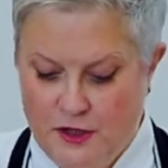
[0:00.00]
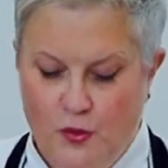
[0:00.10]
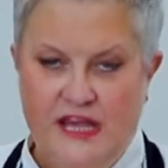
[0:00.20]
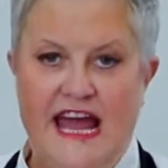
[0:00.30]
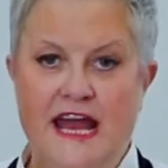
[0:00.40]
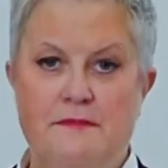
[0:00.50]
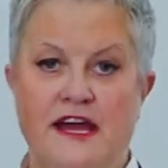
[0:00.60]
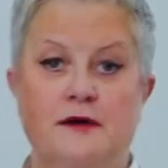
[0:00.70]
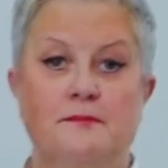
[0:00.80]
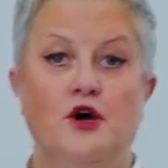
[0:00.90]
We can
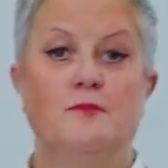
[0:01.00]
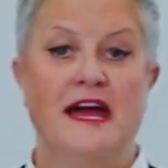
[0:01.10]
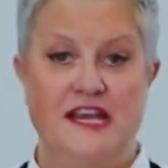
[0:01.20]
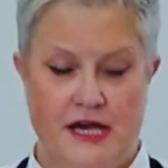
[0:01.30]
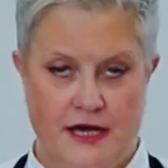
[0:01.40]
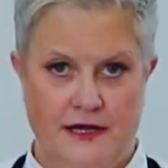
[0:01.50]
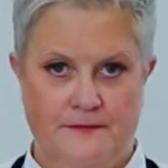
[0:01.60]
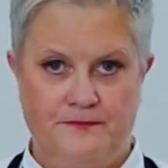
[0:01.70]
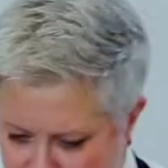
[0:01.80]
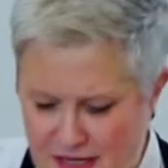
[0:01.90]
make a beurre manière,
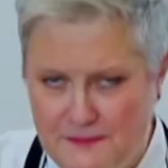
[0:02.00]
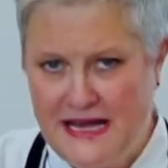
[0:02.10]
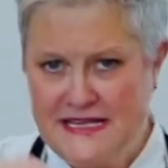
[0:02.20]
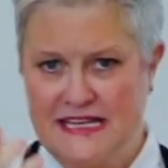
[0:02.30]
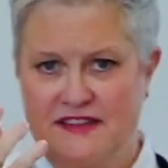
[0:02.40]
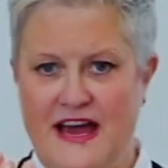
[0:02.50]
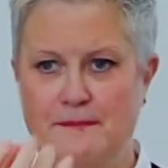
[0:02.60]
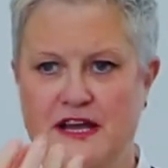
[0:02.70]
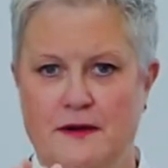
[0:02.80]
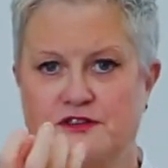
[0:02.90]
and basically that
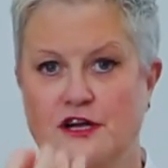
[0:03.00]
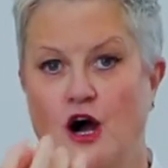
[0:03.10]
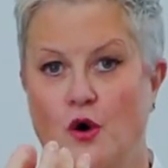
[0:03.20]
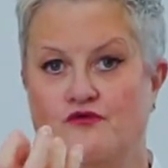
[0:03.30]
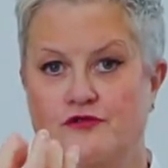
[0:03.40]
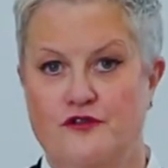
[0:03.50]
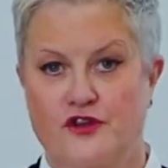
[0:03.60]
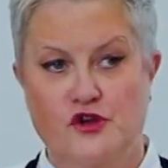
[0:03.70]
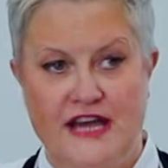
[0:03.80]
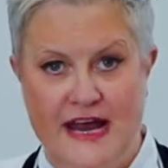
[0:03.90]
becomes a cold roux
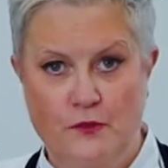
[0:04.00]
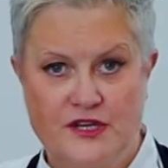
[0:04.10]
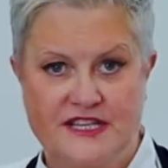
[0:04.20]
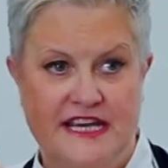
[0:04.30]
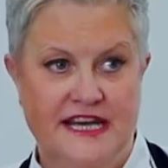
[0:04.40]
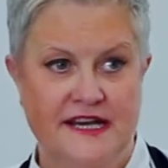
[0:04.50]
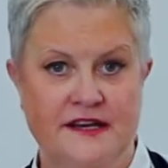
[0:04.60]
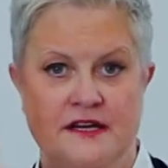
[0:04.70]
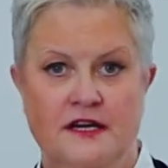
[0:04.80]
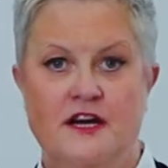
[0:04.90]
that you can whisk
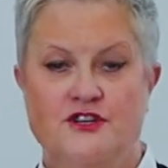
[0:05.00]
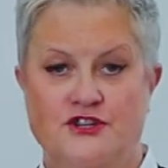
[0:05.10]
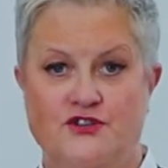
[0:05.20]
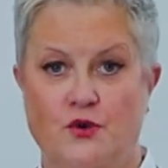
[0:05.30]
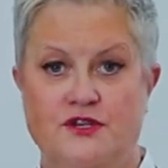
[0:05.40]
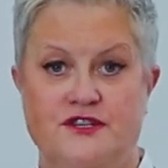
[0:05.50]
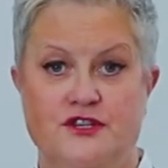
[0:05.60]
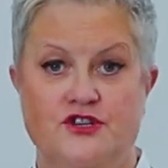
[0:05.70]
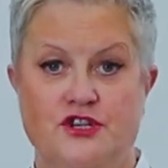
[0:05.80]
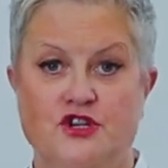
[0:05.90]
in to sauces
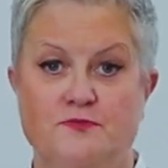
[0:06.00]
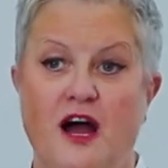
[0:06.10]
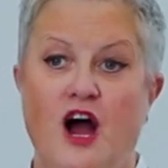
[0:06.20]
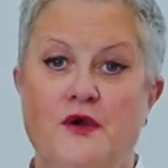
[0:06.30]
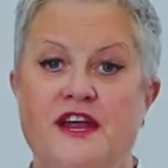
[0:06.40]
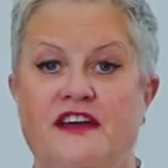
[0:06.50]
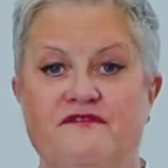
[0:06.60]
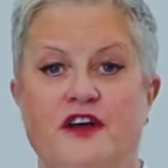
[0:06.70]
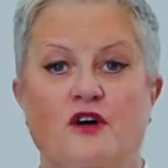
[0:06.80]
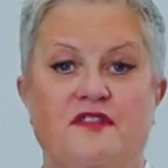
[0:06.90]
and stews, but only
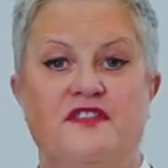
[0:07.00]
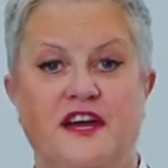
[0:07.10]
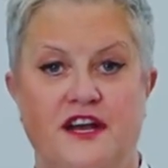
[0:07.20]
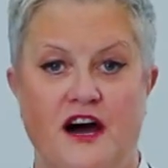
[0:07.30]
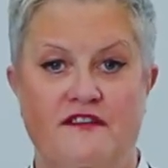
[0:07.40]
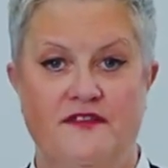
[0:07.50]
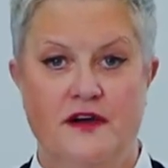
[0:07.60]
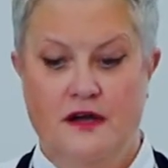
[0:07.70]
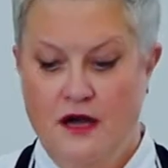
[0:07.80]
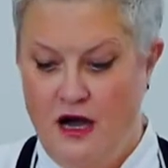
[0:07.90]
if they're not thick enough
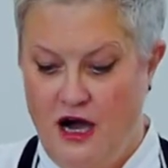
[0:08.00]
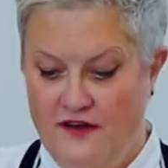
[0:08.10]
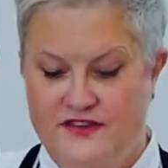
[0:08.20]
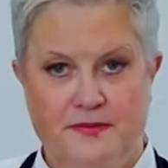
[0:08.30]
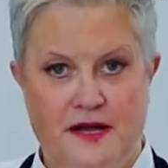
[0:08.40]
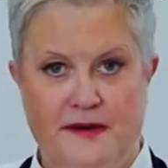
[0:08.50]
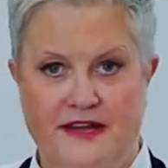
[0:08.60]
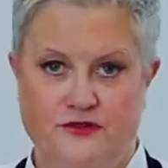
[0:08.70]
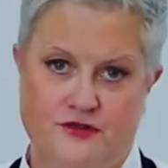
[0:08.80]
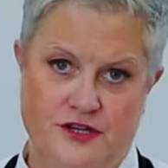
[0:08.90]
after being
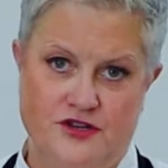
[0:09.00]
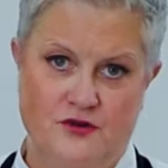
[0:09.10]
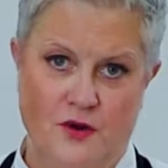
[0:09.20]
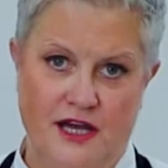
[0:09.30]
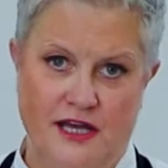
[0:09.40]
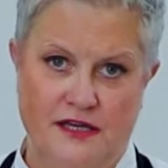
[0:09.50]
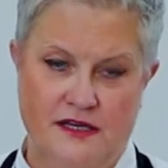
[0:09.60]
made the traditional way.